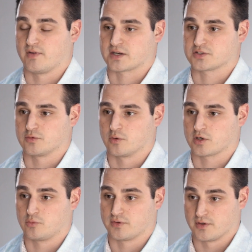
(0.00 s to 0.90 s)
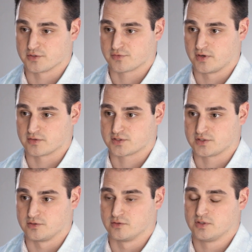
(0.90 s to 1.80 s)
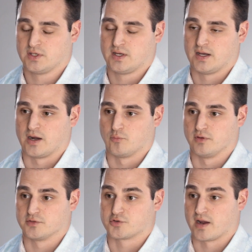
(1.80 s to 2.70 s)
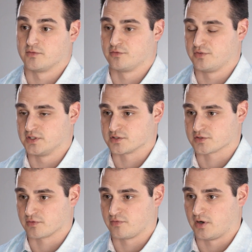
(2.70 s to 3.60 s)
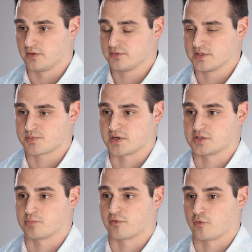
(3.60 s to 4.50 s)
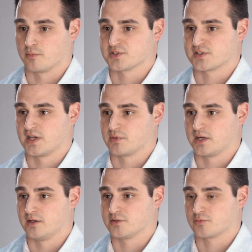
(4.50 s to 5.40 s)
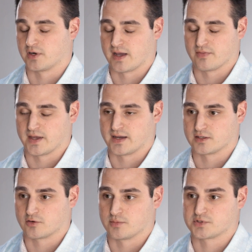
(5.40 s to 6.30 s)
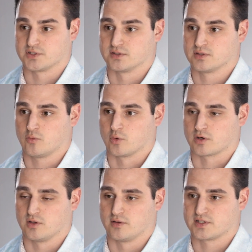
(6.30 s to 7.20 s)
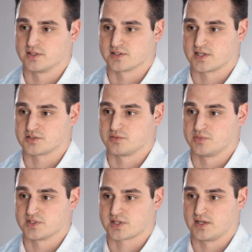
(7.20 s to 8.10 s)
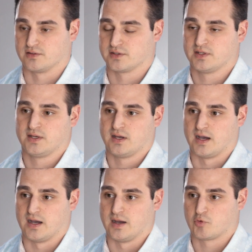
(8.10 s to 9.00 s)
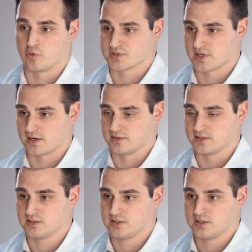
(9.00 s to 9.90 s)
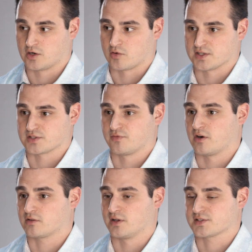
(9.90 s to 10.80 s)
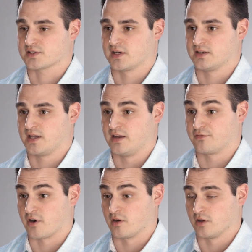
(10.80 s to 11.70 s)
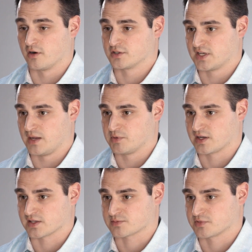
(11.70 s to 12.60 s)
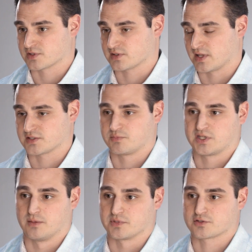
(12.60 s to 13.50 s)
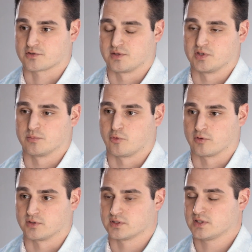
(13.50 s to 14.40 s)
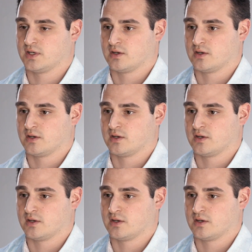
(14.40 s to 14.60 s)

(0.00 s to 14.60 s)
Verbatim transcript: we've actually worked with those folks to uh, re- drive new features with Vault, especially performance standby nodes, where now that encryption workload can essentially be scaled um, horizontally across the Vault cluster. And, and for our large gaming customers, that's become extremely important.